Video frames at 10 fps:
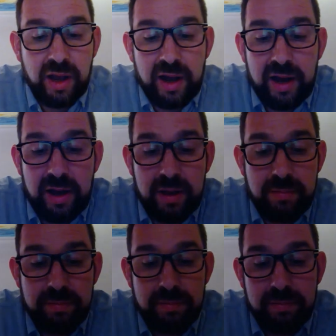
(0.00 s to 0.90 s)
Uh,
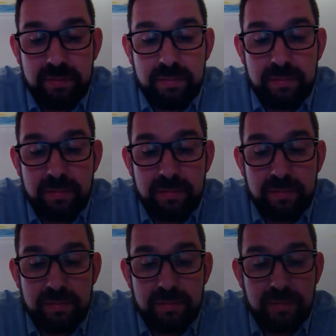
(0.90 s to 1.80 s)

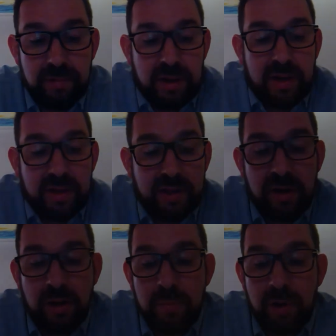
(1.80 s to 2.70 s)
uh, I
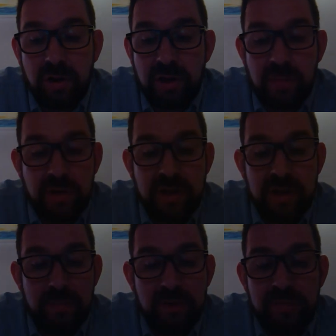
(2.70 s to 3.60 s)
think our, our
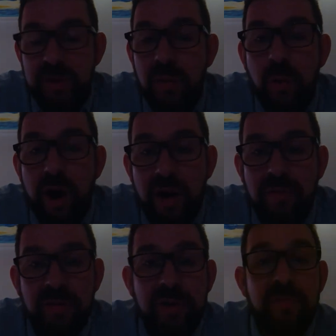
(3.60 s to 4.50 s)
community must be aware
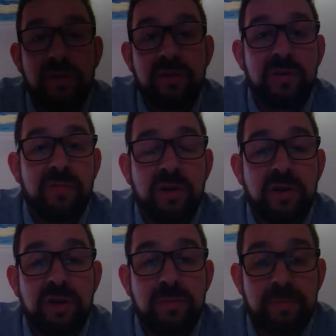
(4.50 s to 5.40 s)
of the influence and
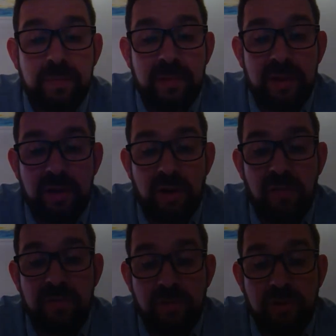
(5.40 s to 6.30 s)
function
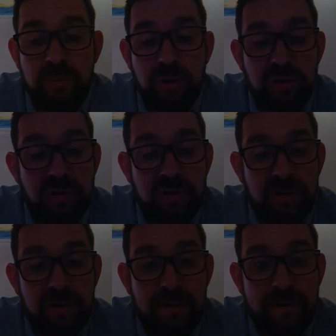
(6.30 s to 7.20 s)
of those emotions.
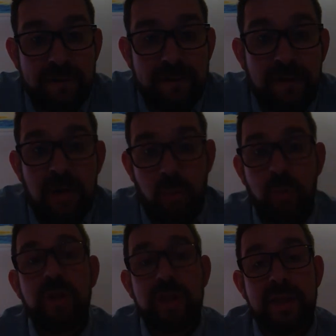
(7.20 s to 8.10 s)

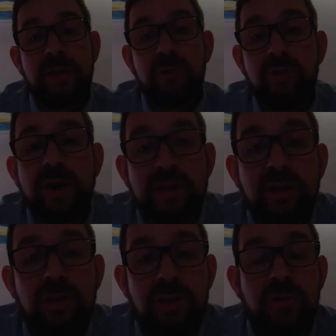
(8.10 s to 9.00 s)
One of the things we try
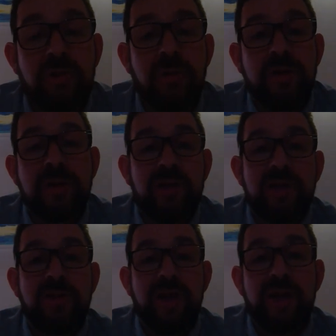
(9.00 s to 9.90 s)
to do at school is,
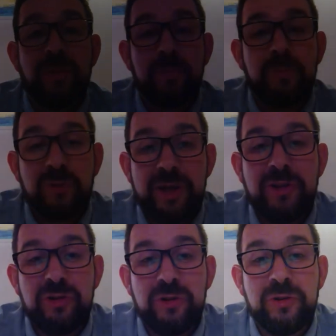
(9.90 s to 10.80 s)
is to help
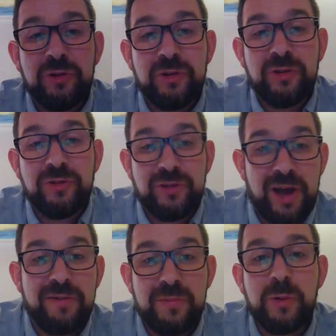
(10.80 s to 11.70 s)
teach you to
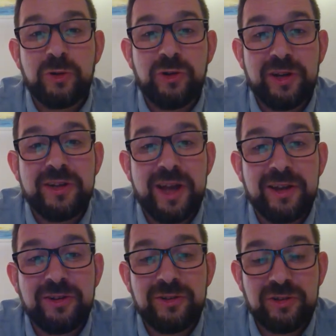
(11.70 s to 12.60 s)
have emotional
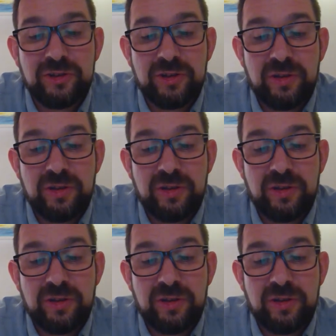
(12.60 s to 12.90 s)
intelligence.